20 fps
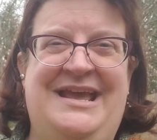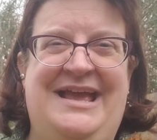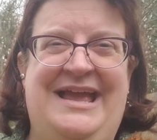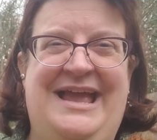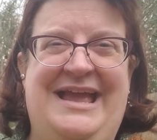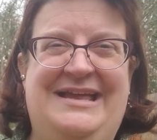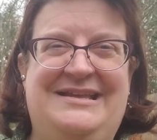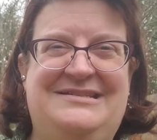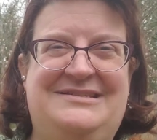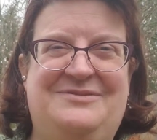
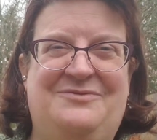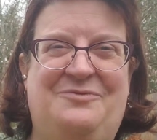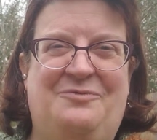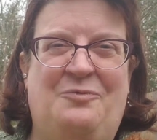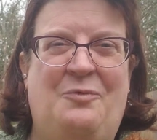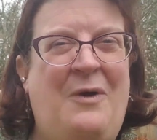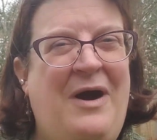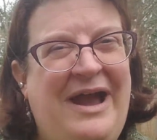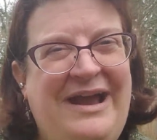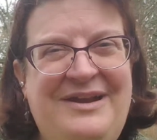And
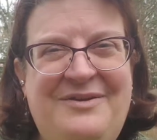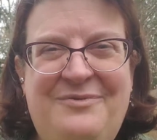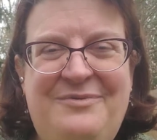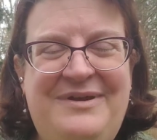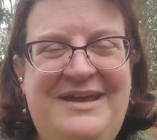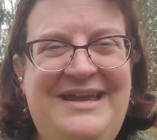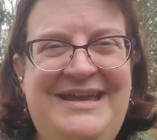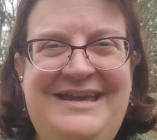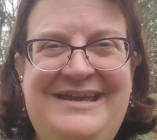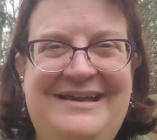why do
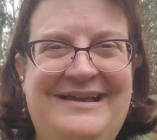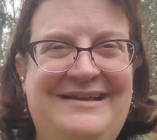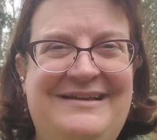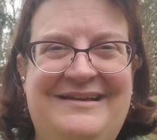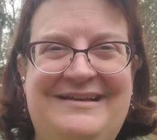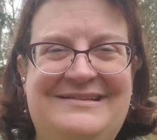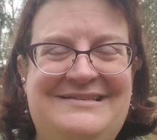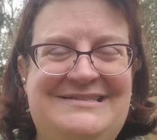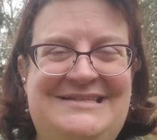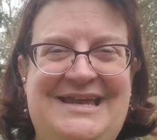we
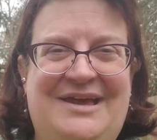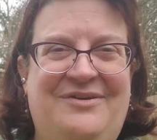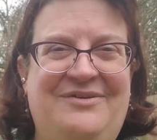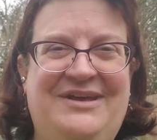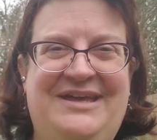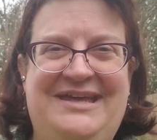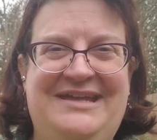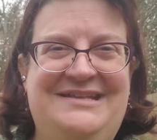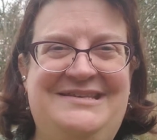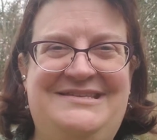tell
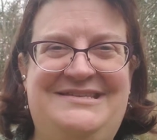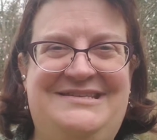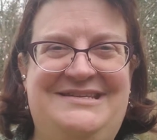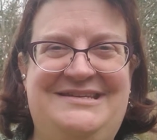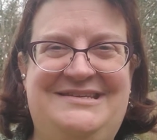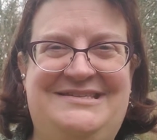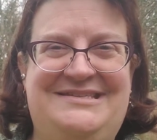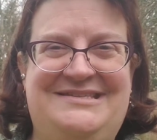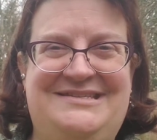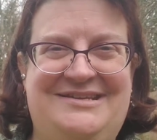kids to
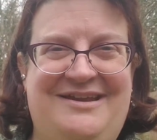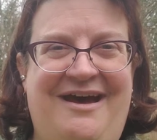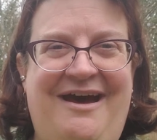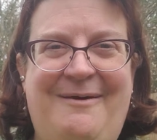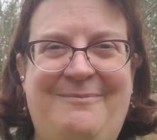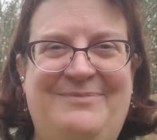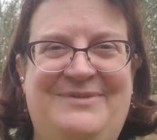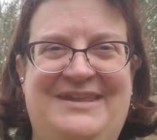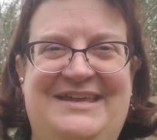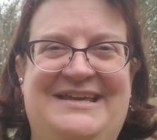stop
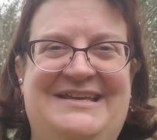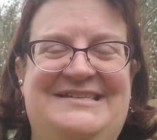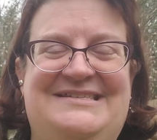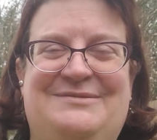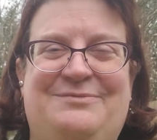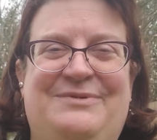this?